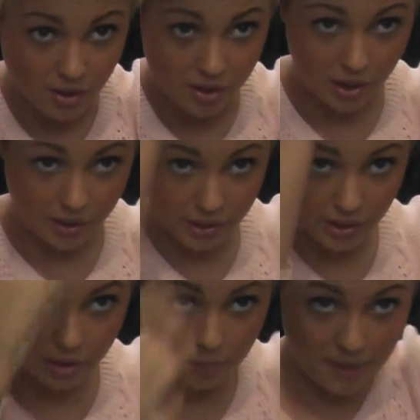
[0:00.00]
like
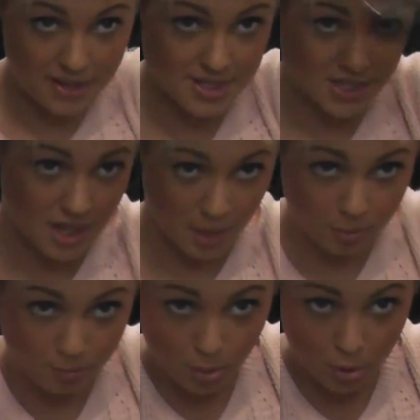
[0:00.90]
in a messy type
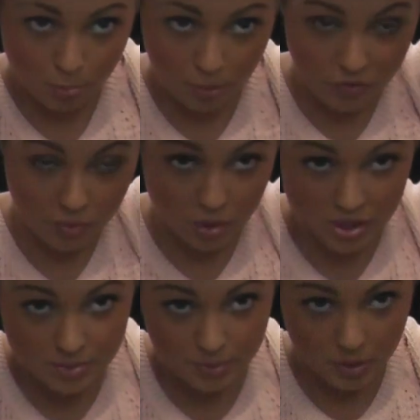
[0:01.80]
of bun. But if you want it
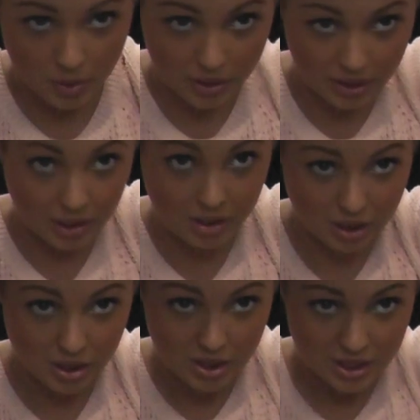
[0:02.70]
to be quite like
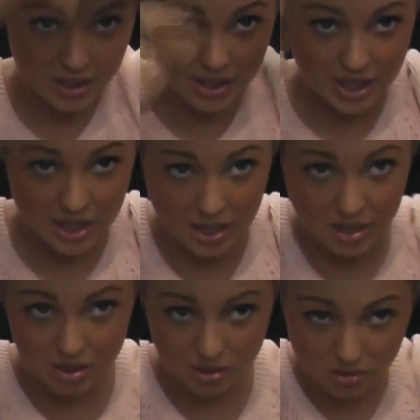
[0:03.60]
neat
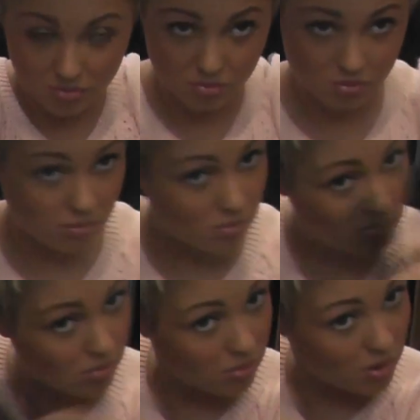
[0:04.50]
and
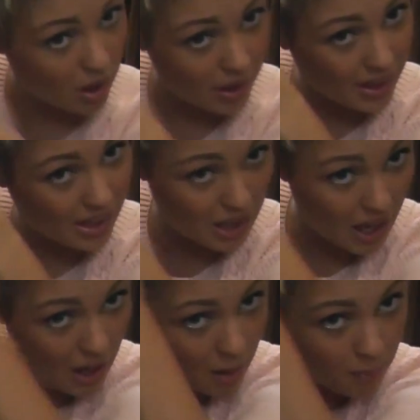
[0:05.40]
like
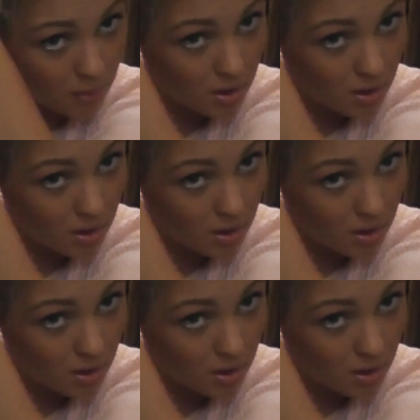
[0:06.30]
glam,